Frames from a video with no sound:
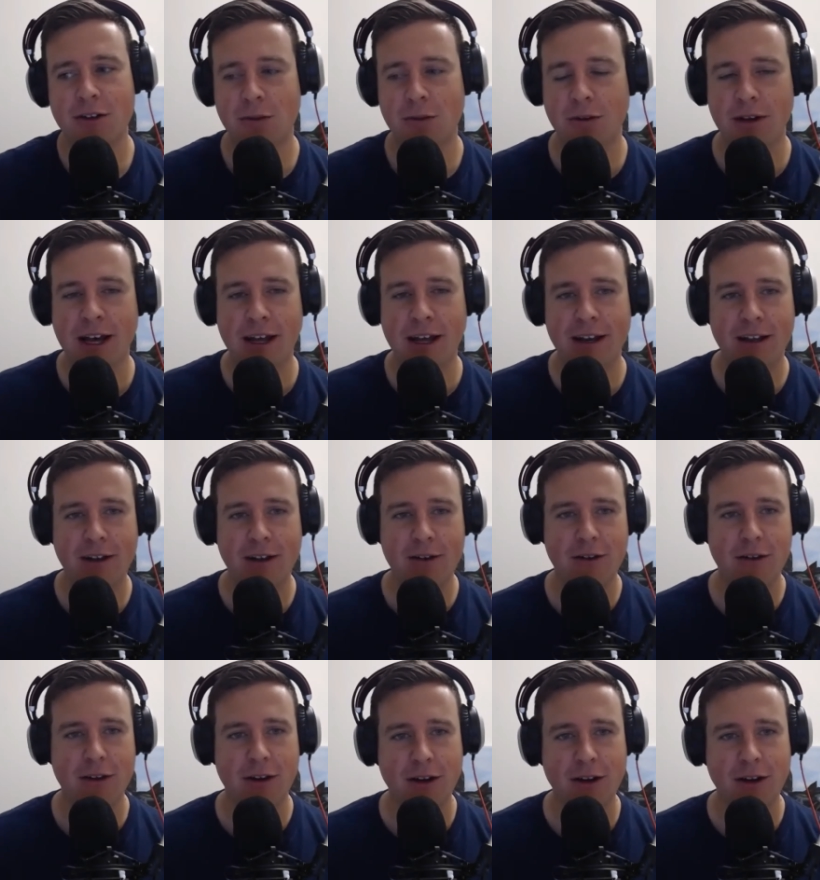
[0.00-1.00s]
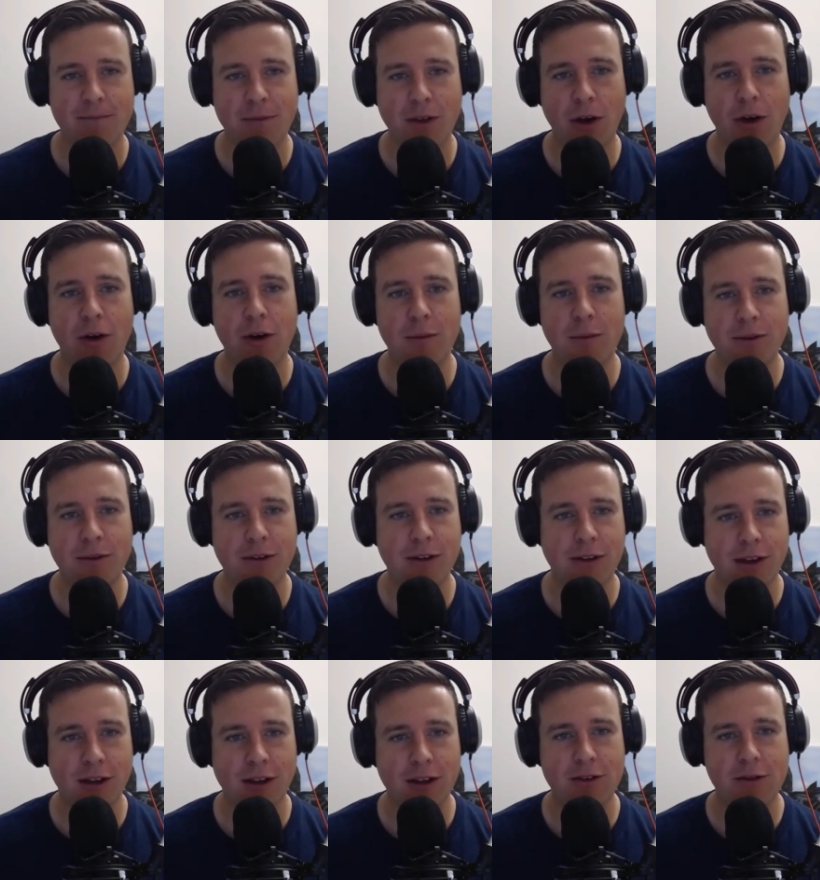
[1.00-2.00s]
we're adding another hub to
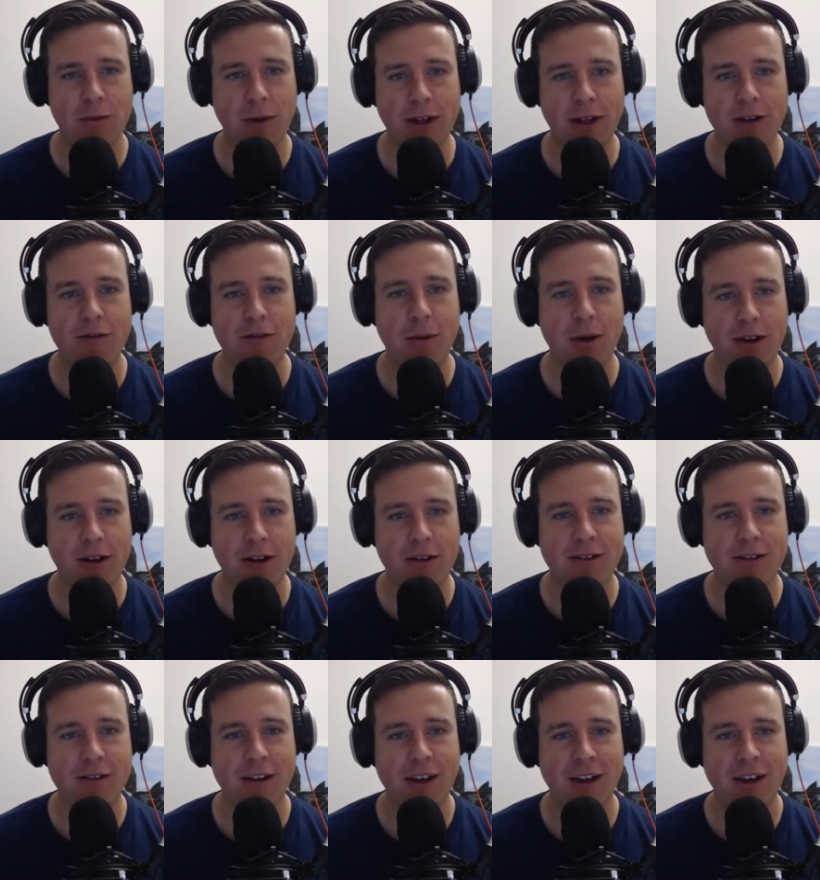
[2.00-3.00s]
the suite of products.